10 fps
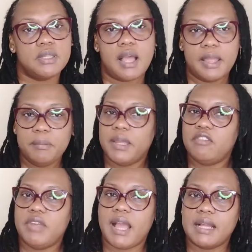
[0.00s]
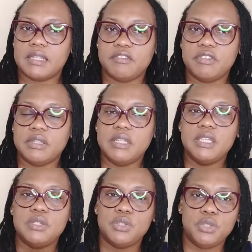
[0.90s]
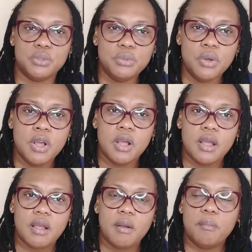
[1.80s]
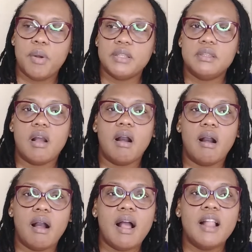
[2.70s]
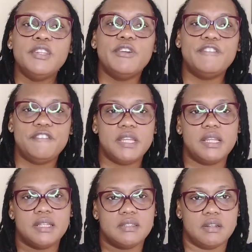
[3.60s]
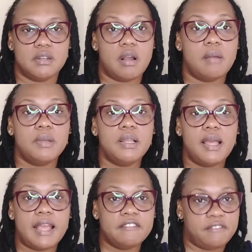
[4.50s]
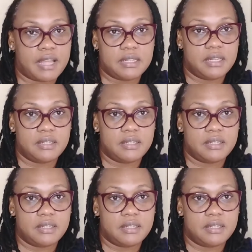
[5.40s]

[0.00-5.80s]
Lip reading: I might react differently to you, but all your feelings are normal and valid.